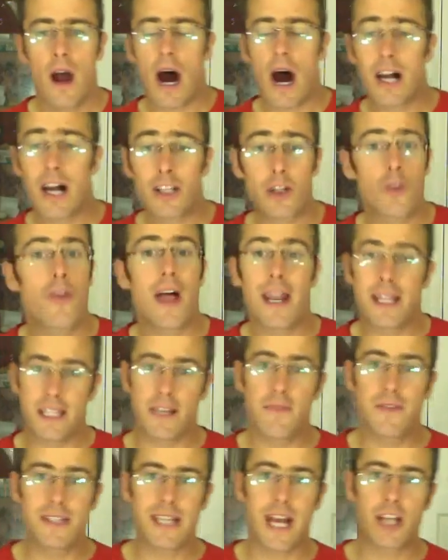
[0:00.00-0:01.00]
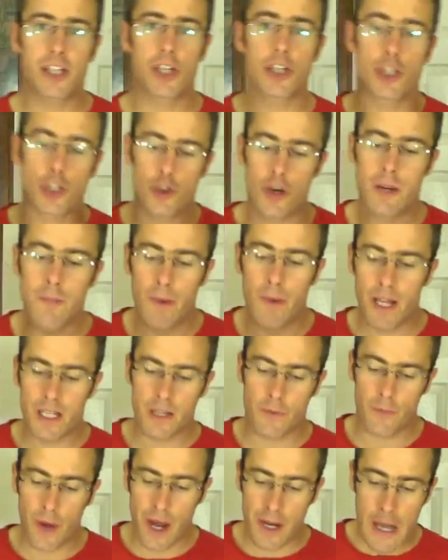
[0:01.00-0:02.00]
So that is the invitation, to treat money as a
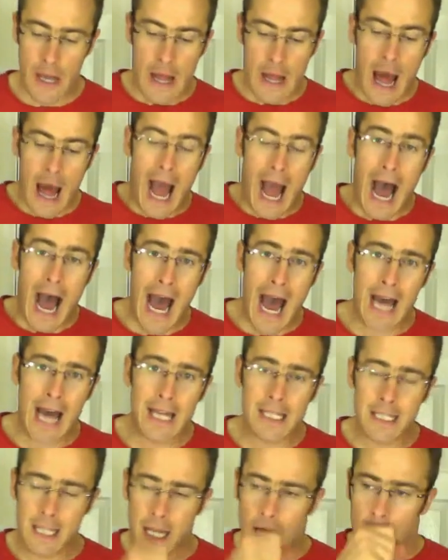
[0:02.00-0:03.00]
friend. And